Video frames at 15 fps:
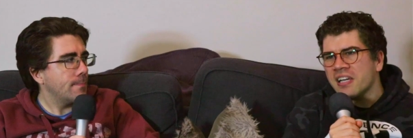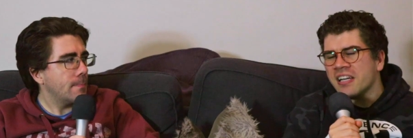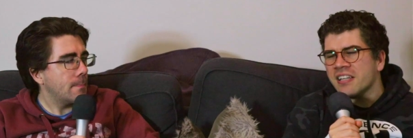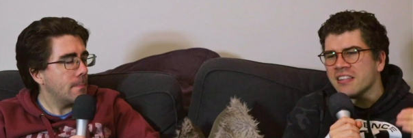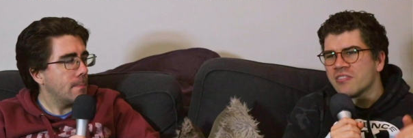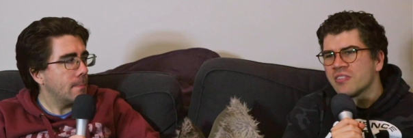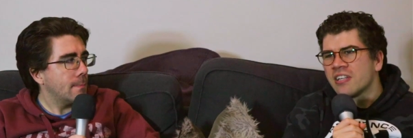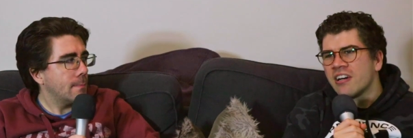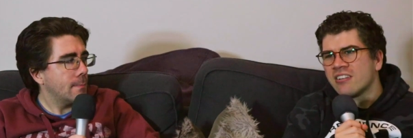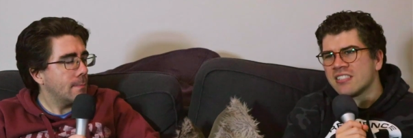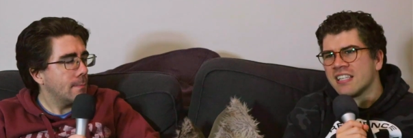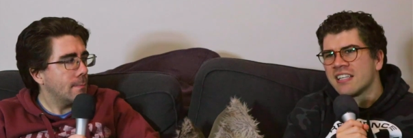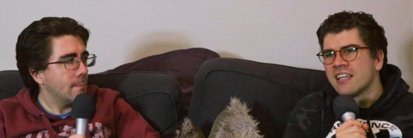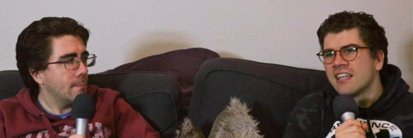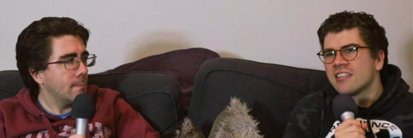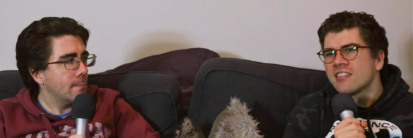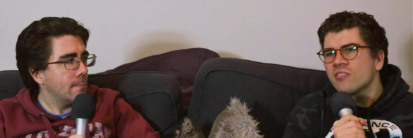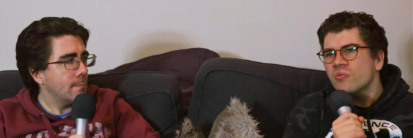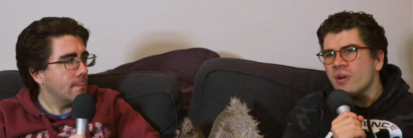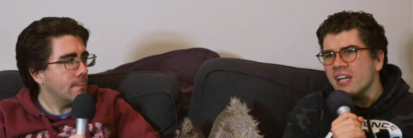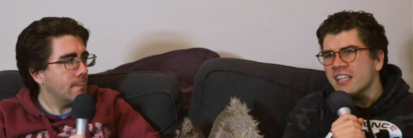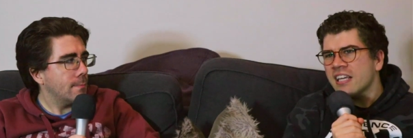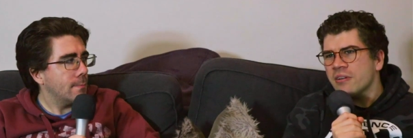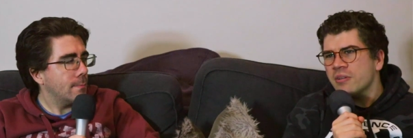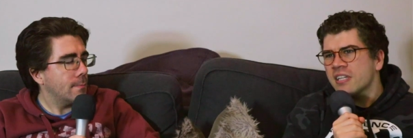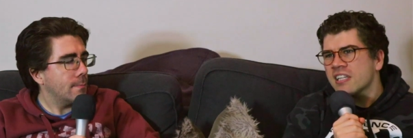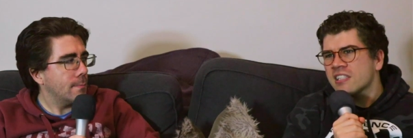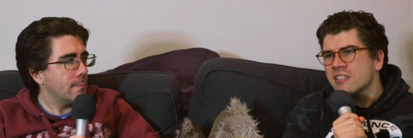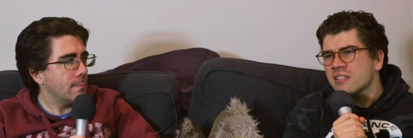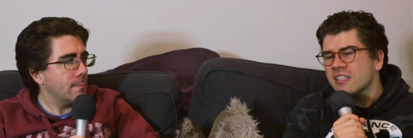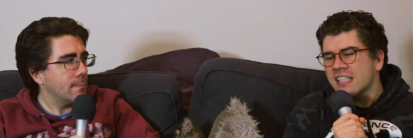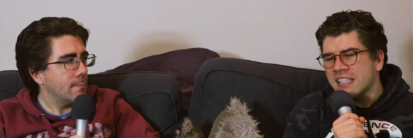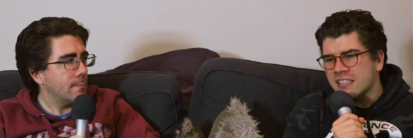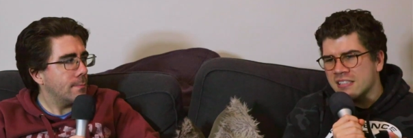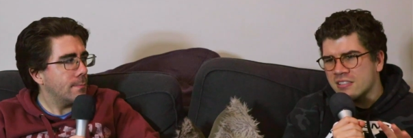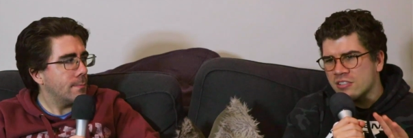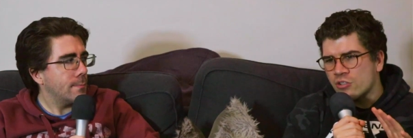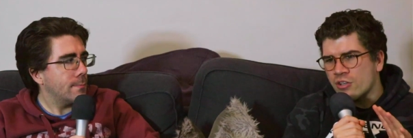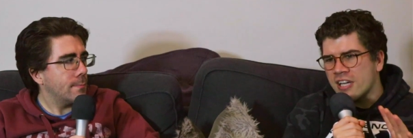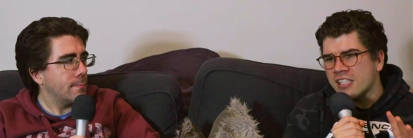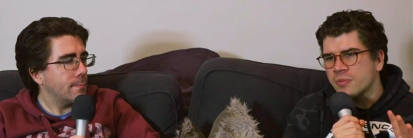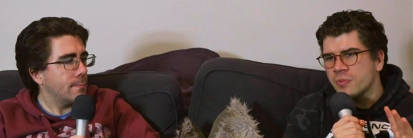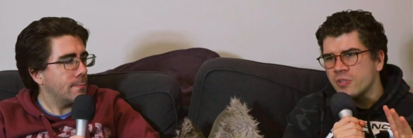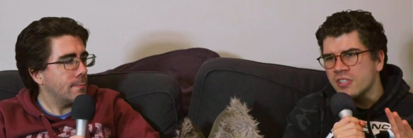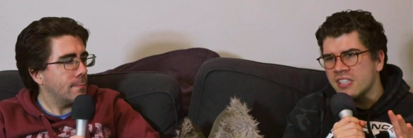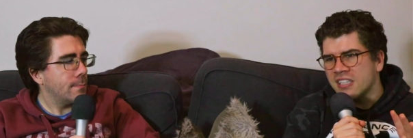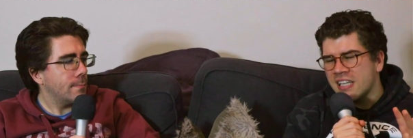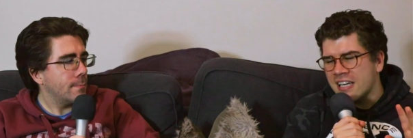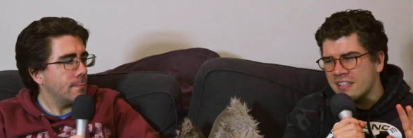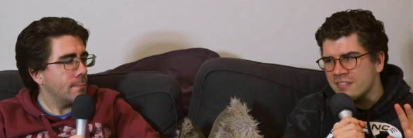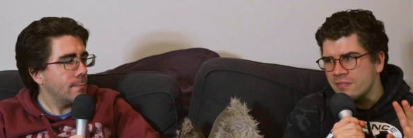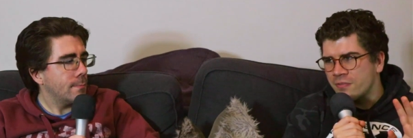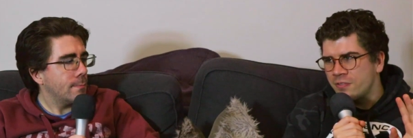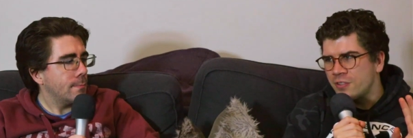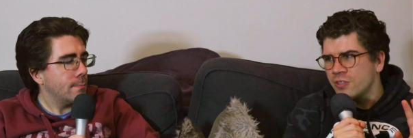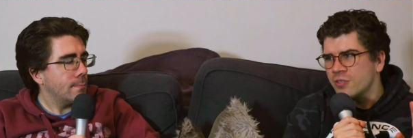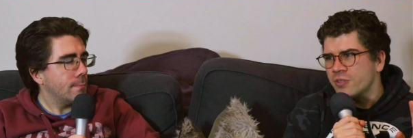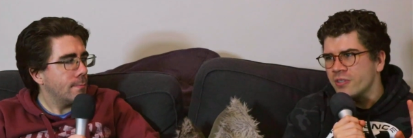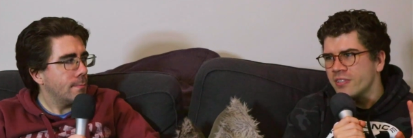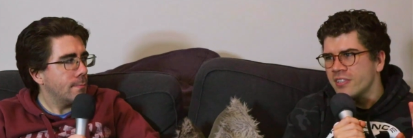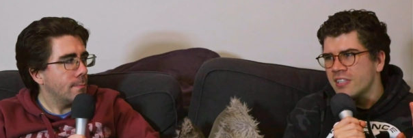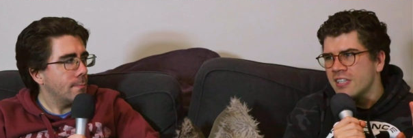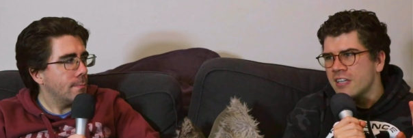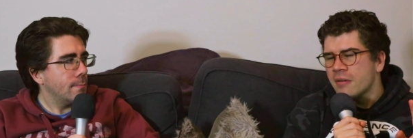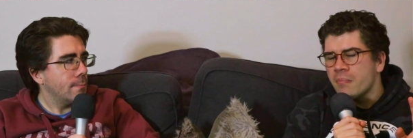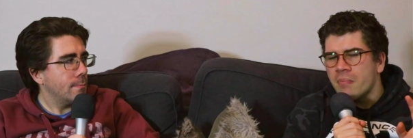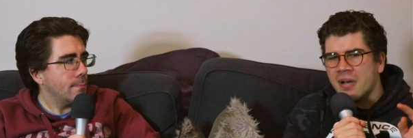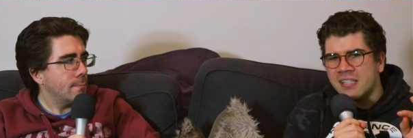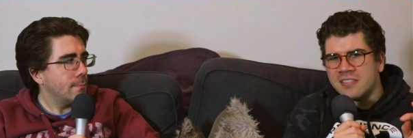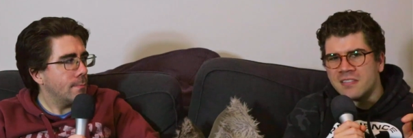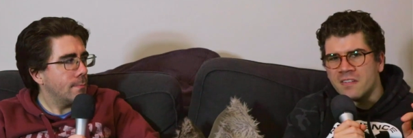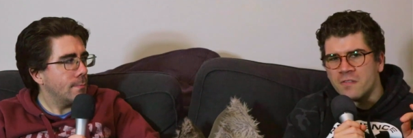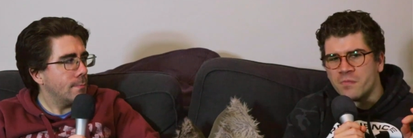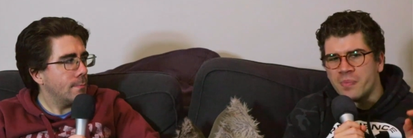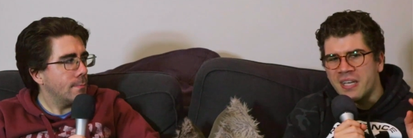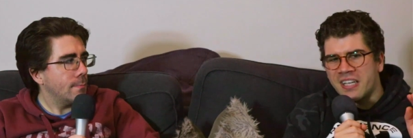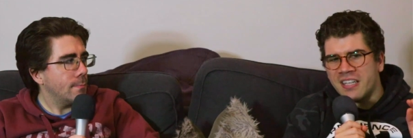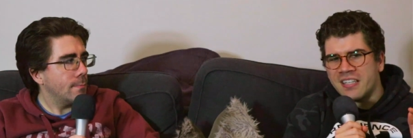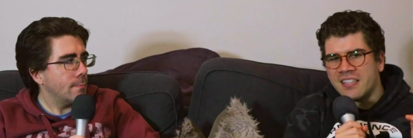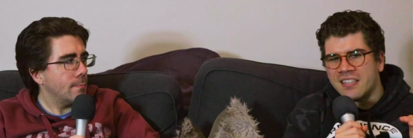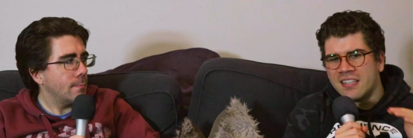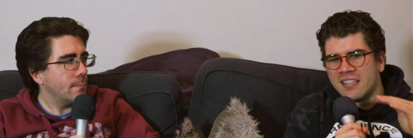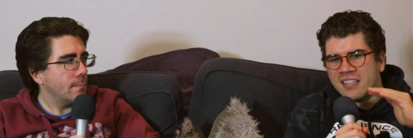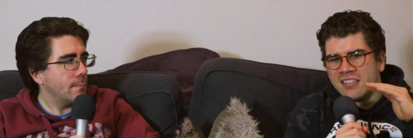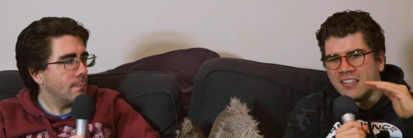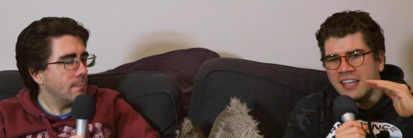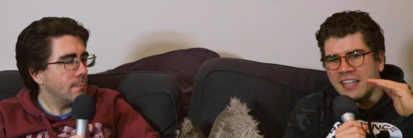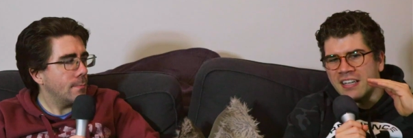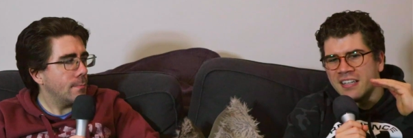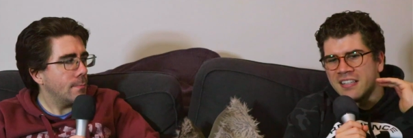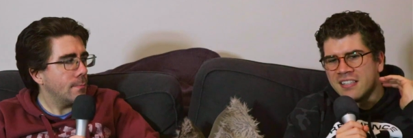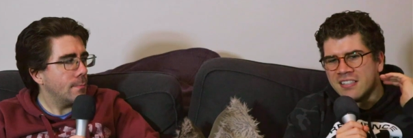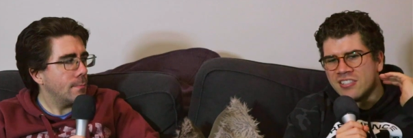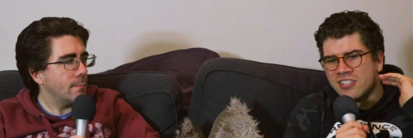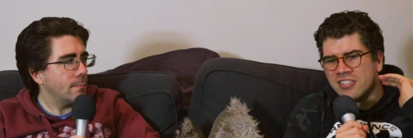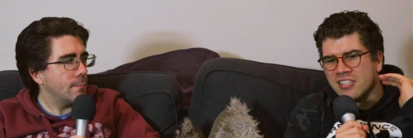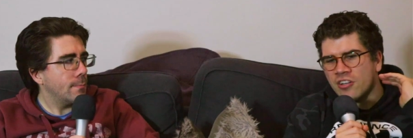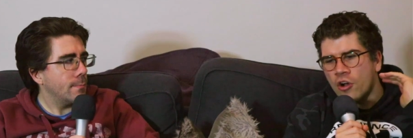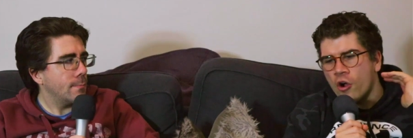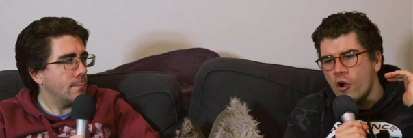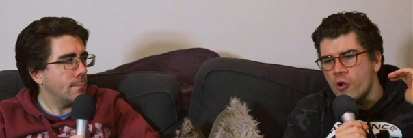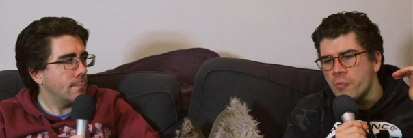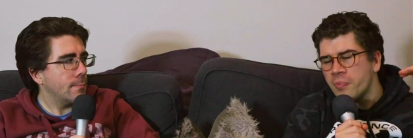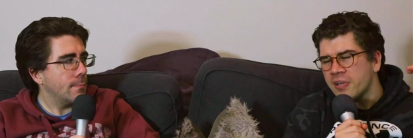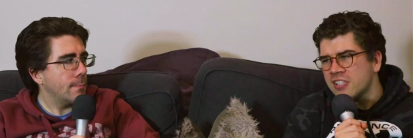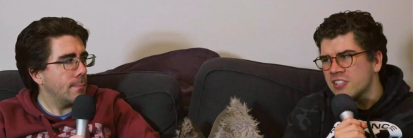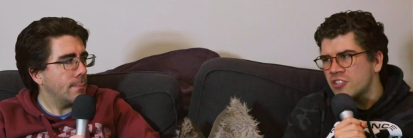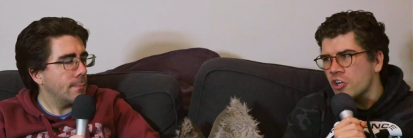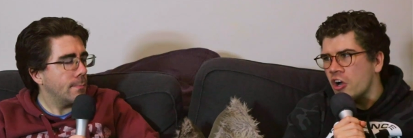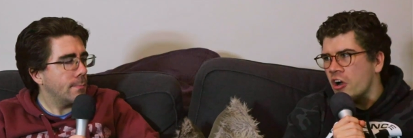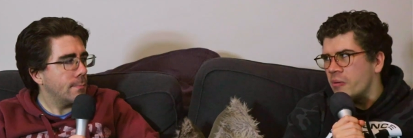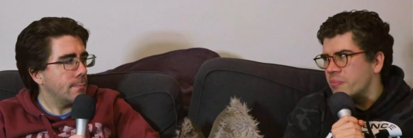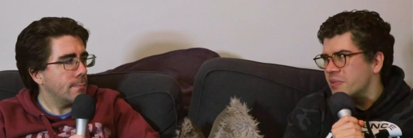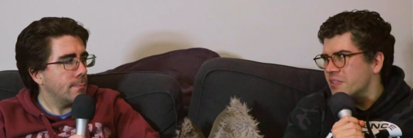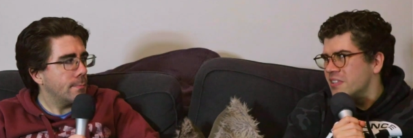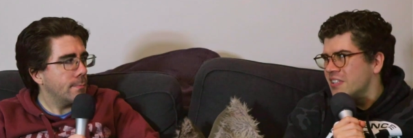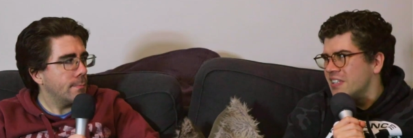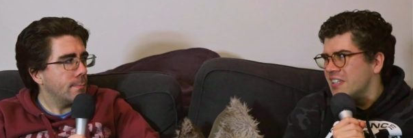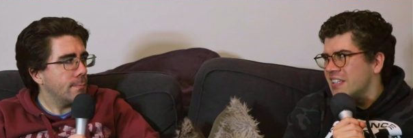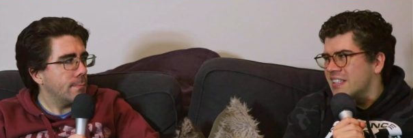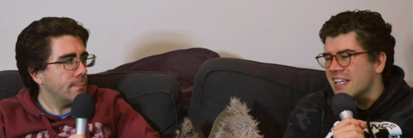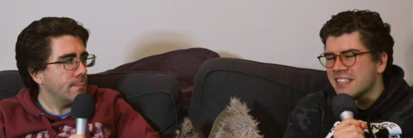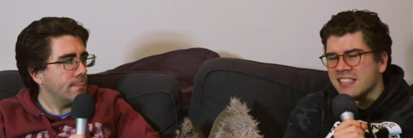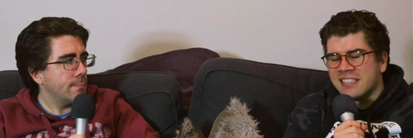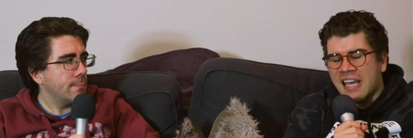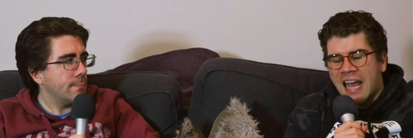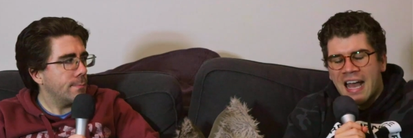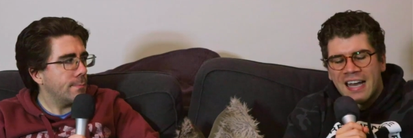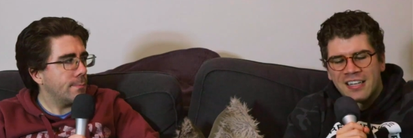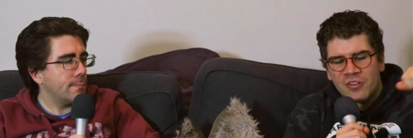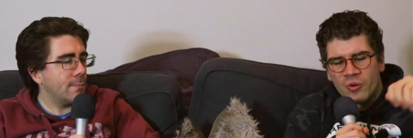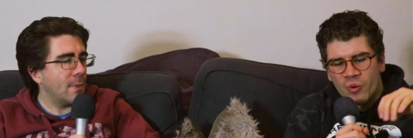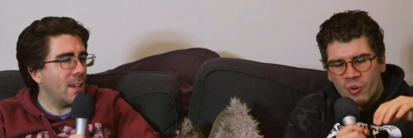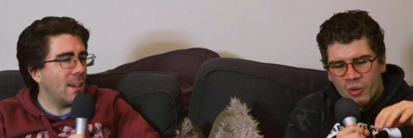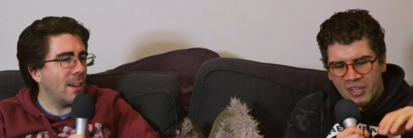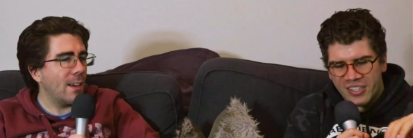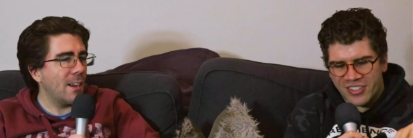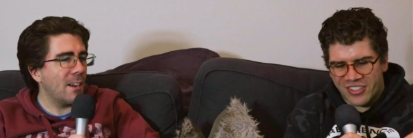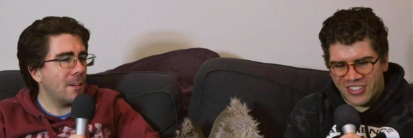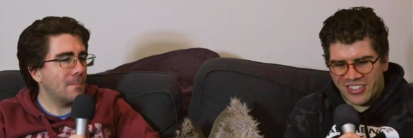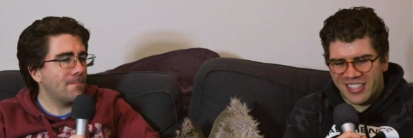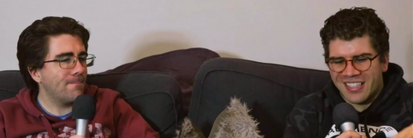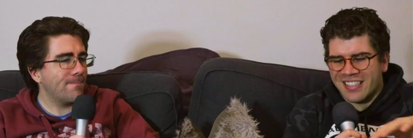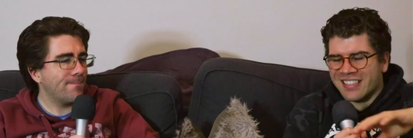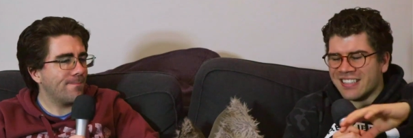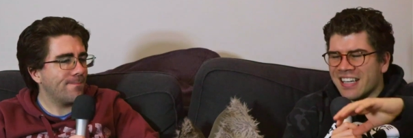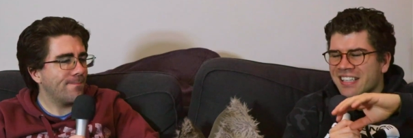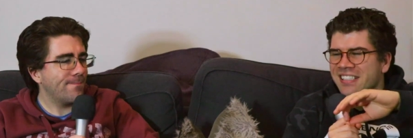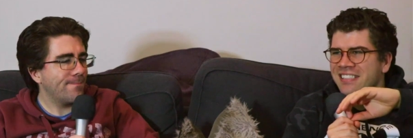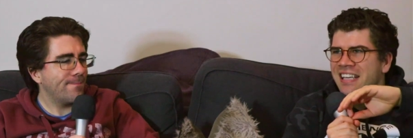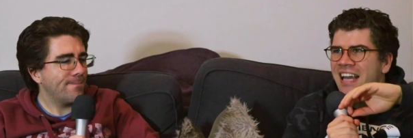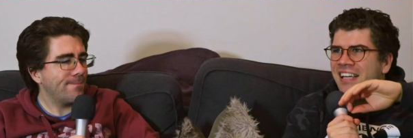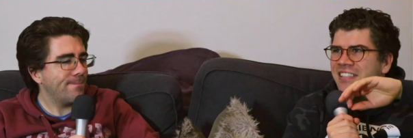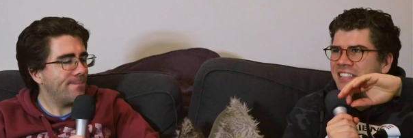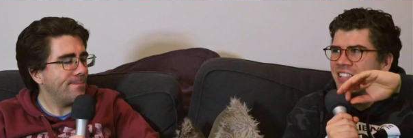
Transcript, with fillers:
Speaker 1: thought I was like the way they were like transporting that fuel must have been like just an open top. They just had oil. Yeah. They just had the